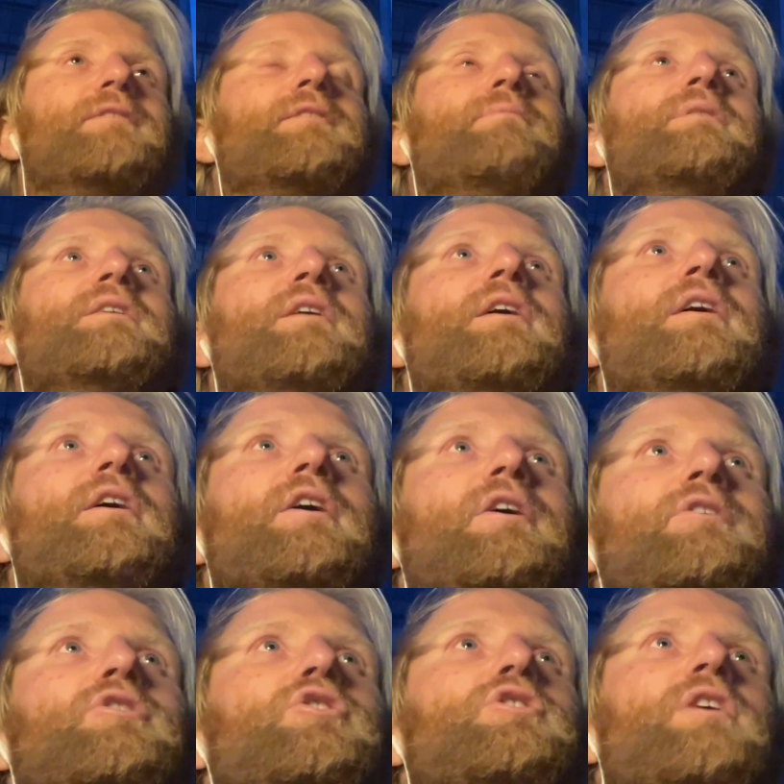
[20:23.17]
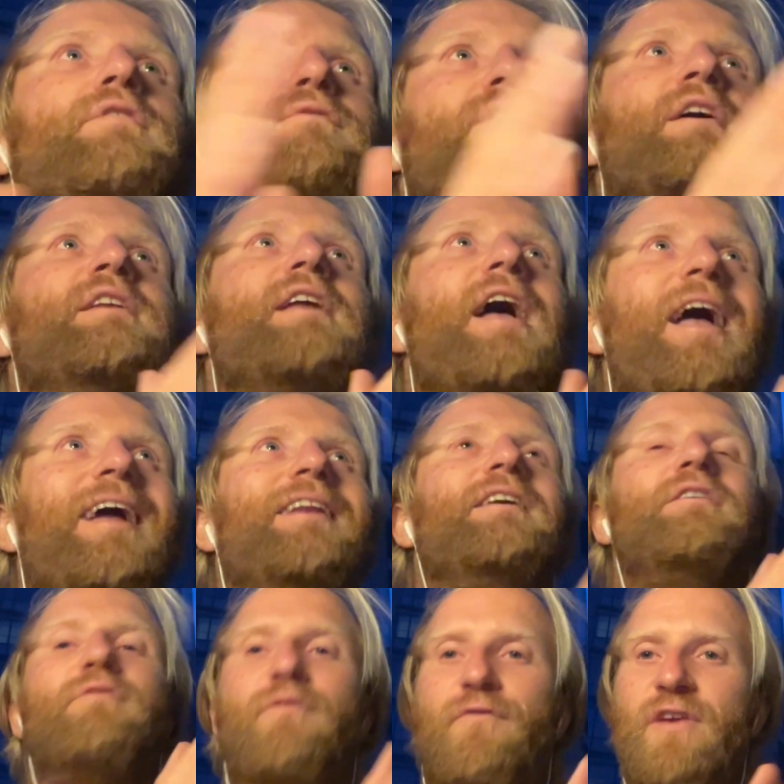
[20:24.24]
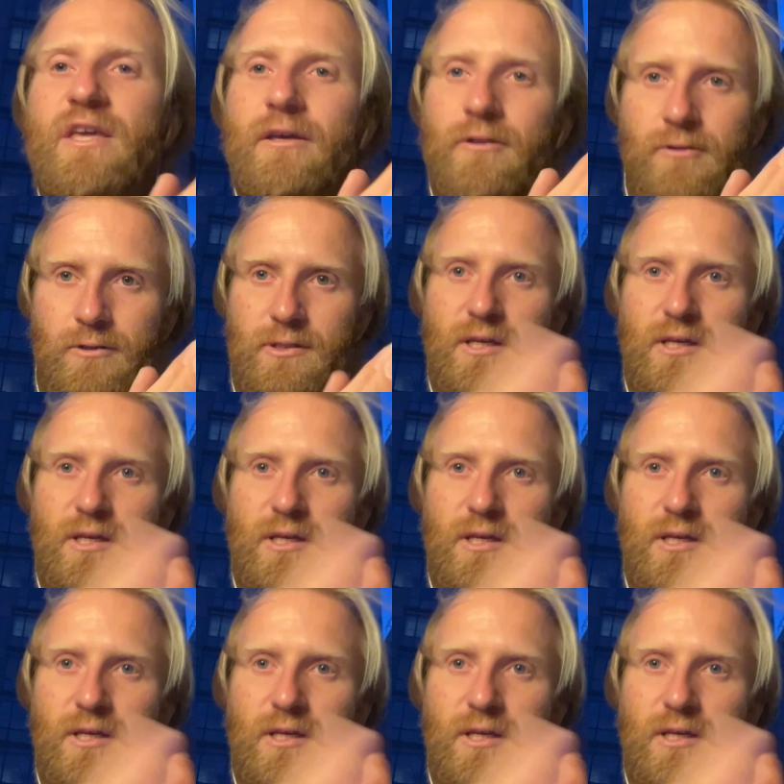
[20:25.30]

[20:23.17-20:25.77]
I mean, just if in any field,